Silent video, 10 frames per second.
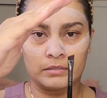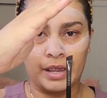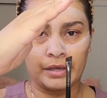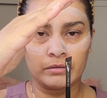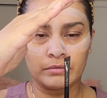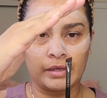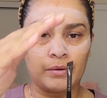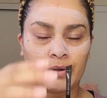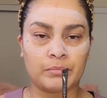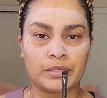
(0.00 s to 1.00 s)
angled that
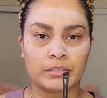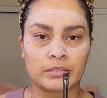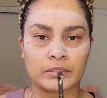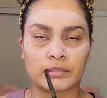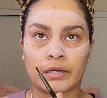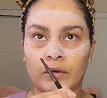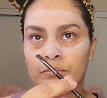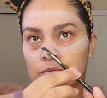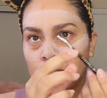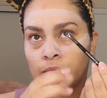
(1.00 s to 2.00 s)
way because it
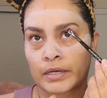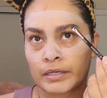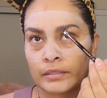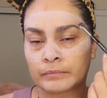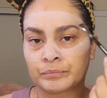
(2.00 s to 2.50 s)
helps you by